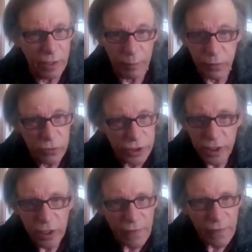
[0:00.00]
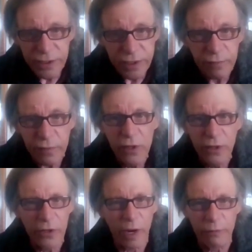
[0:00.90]
and the pollution and all that stuff,
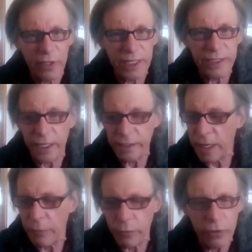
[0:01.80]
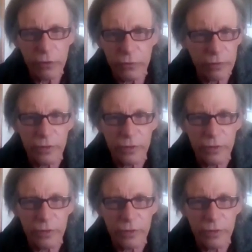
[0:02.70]
I realized that, yeah, we